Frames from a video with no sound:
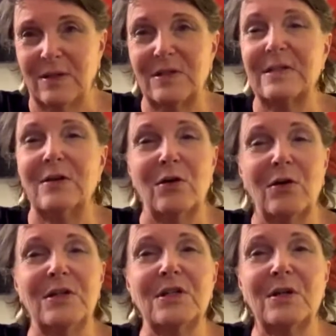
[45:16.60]
because it's not
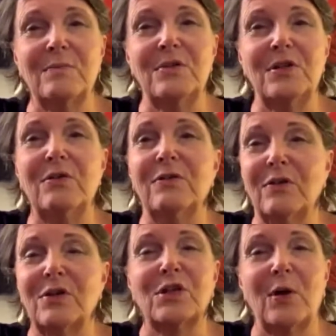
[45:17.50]
going to come to you. You've
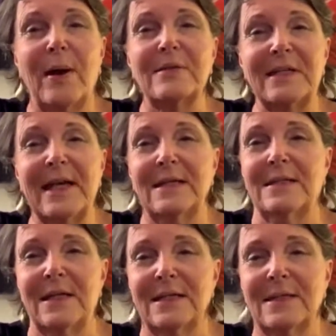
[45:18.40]
got to go out and get
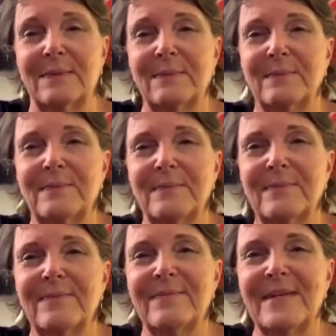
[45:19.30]

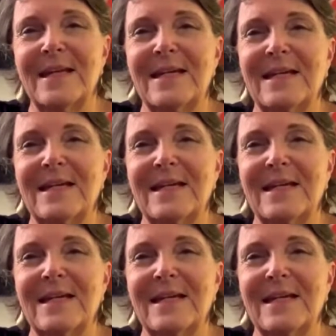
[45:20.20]
it.